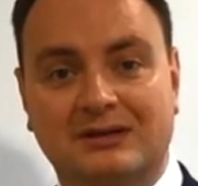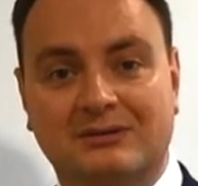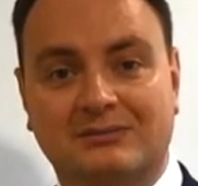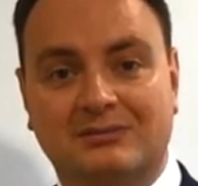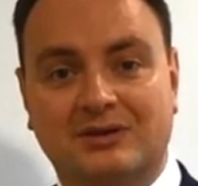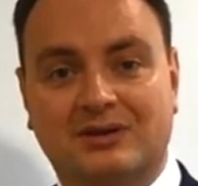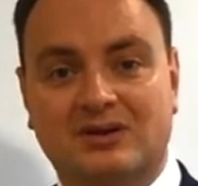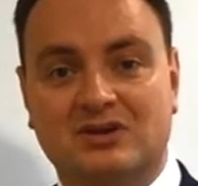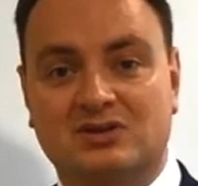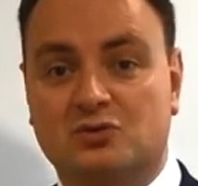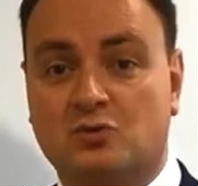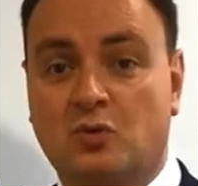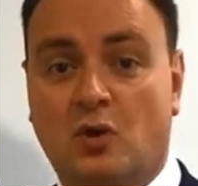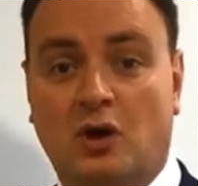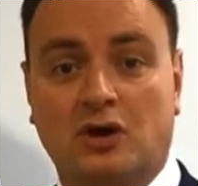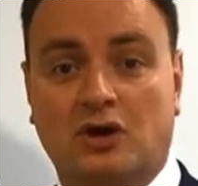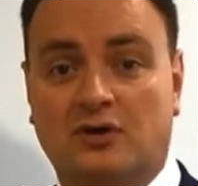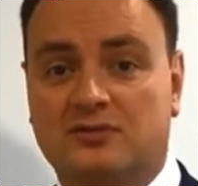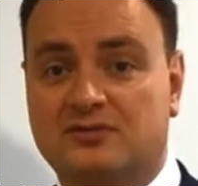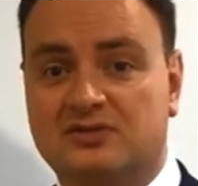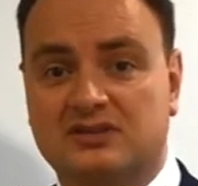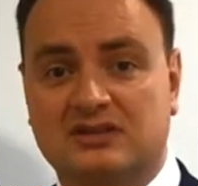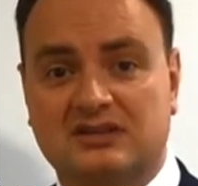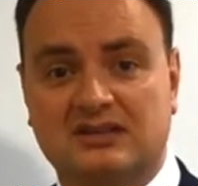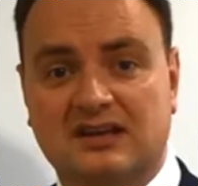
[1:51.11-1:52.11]
Because quite
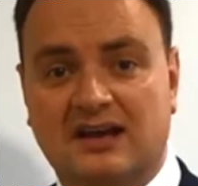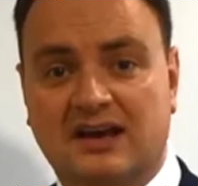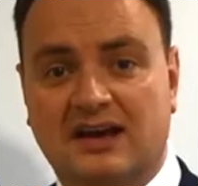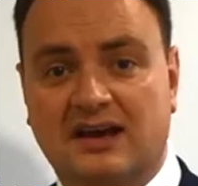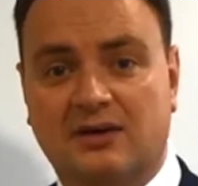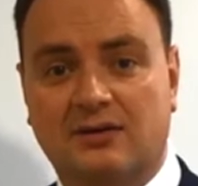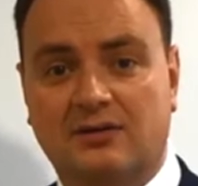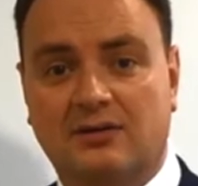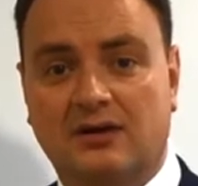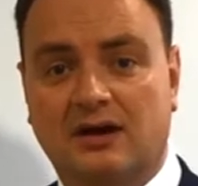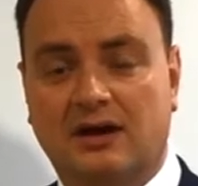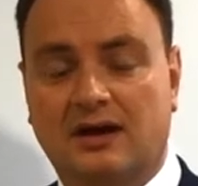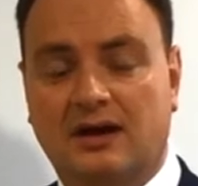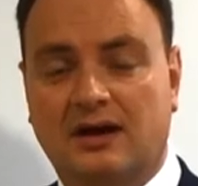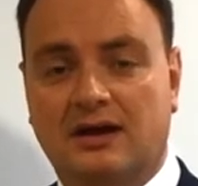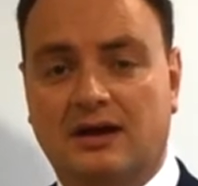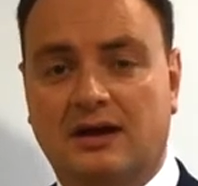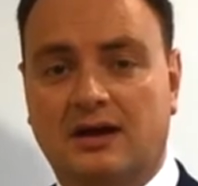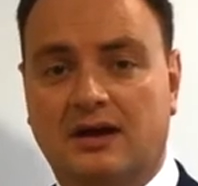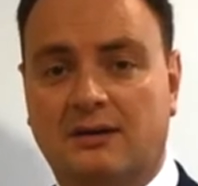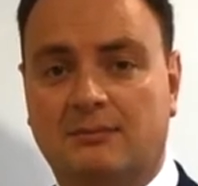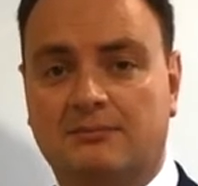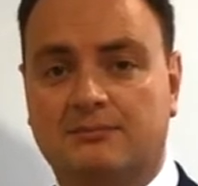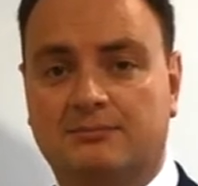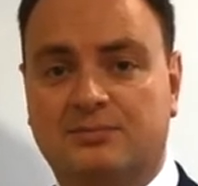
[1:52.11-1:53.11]
often now,
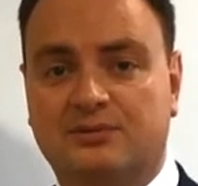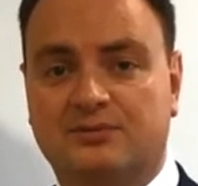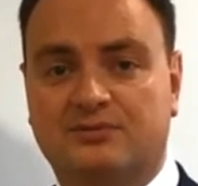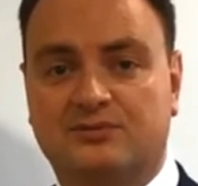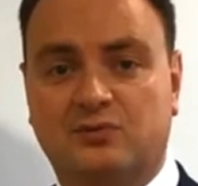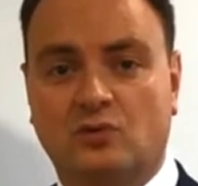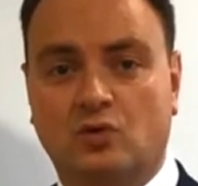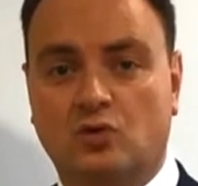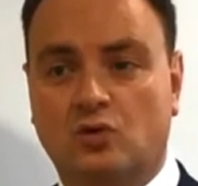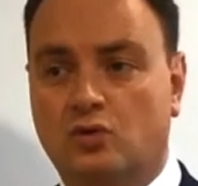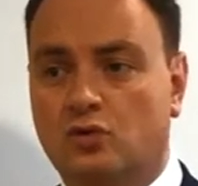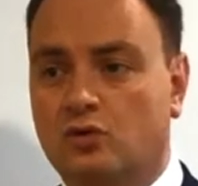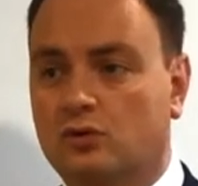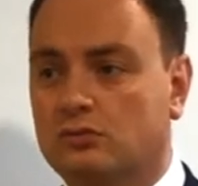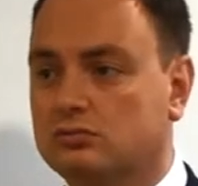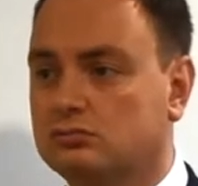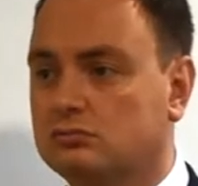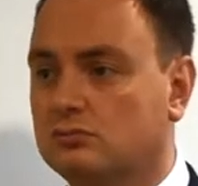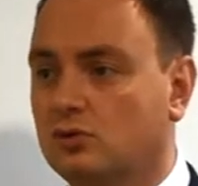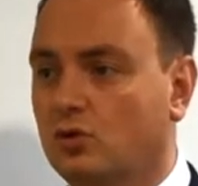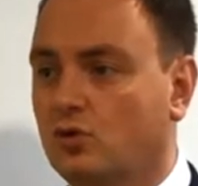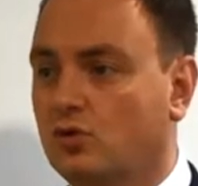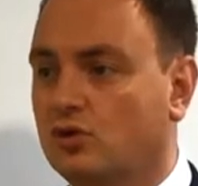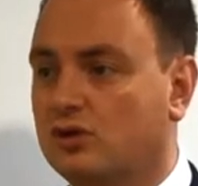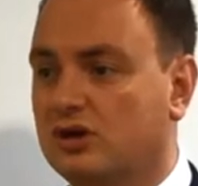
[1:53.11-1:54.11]
um, before
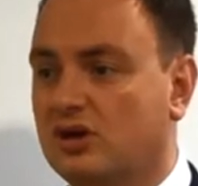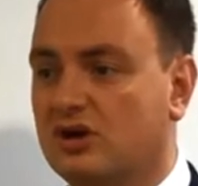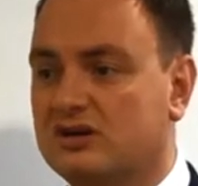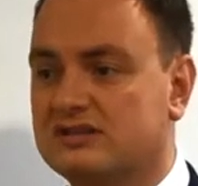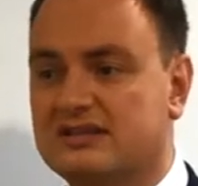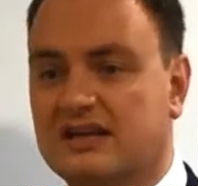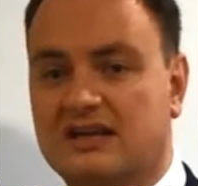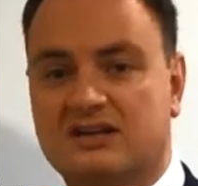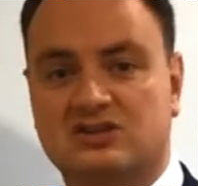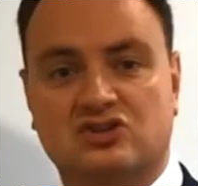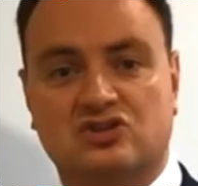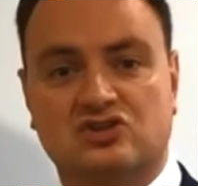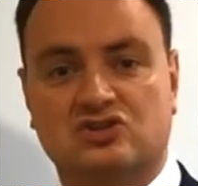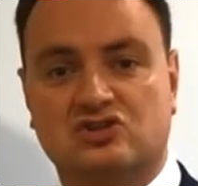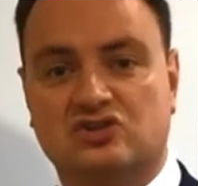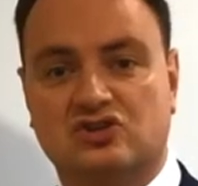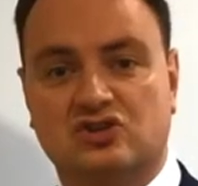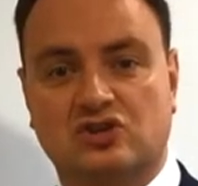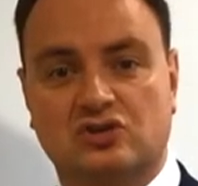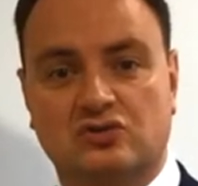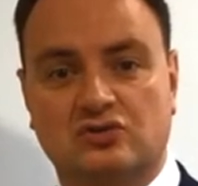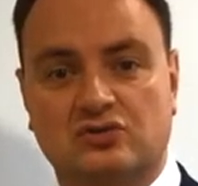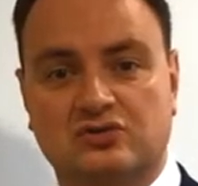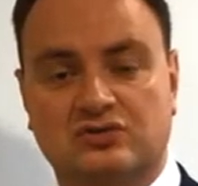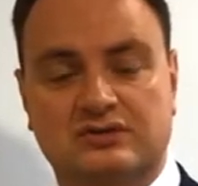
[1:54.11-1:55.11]
organizations
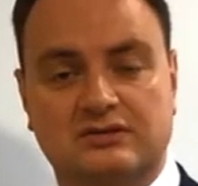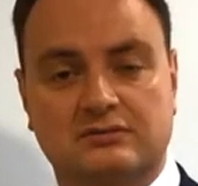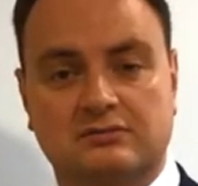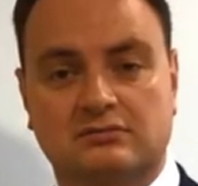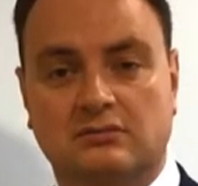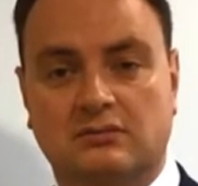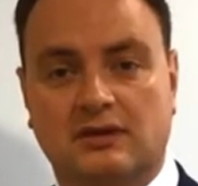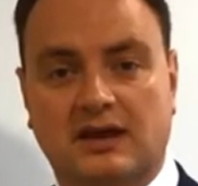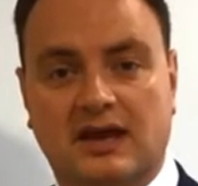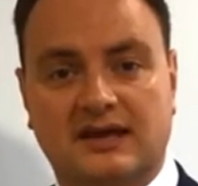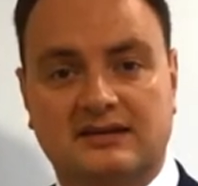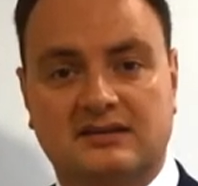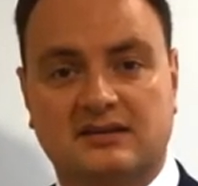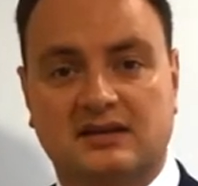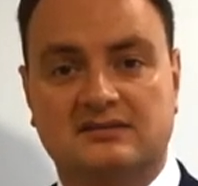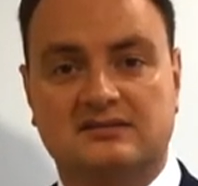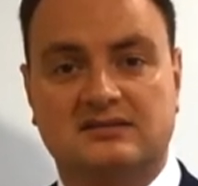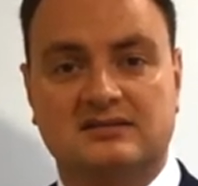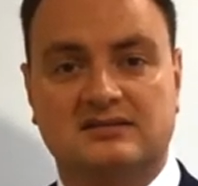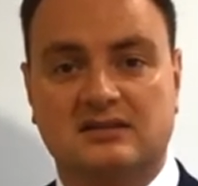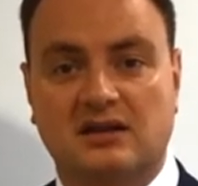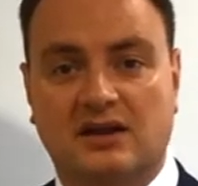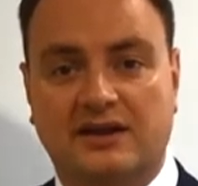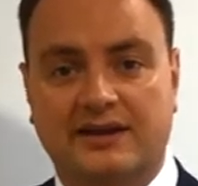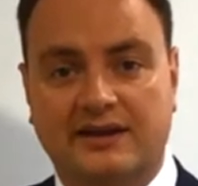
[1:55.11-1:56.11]
use
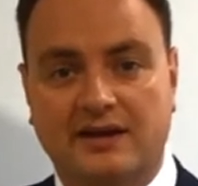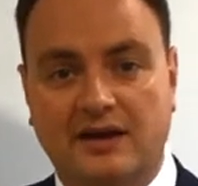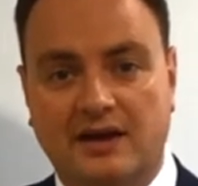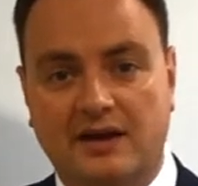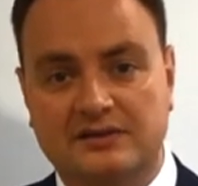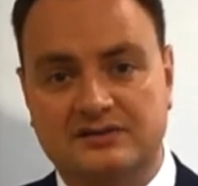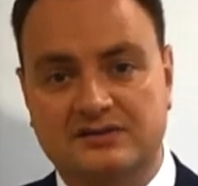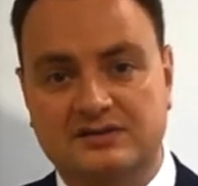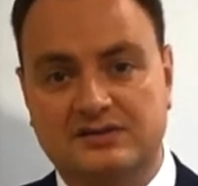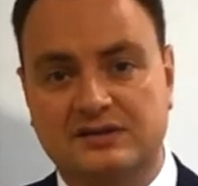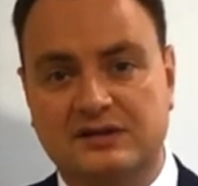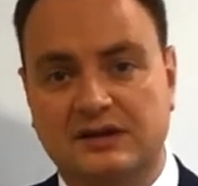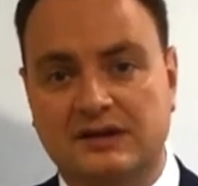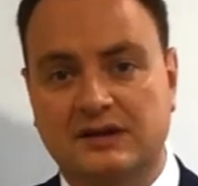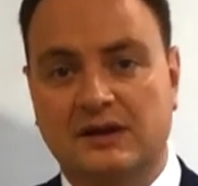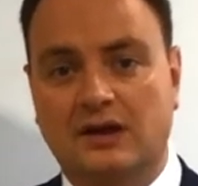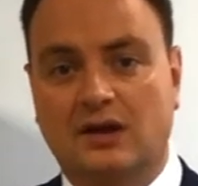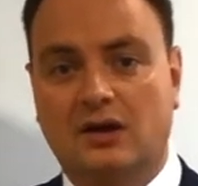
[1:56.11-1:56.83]
headhunters like us,